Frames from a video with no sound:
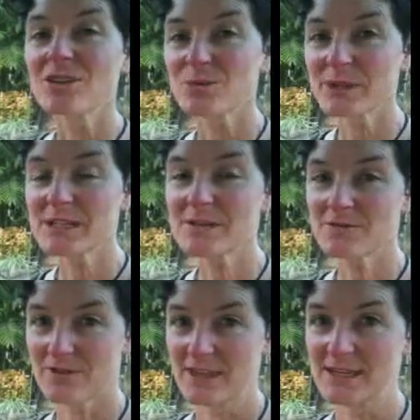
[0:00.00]
The reason
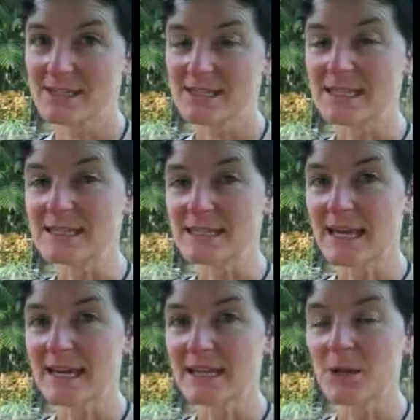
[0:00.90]
for this is
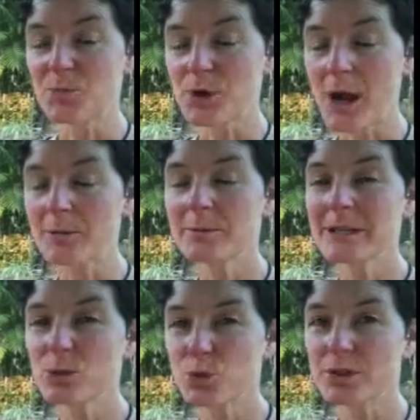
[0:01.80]
that it
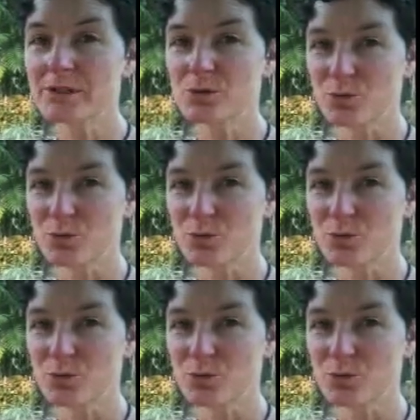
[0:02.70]
probably wouldn't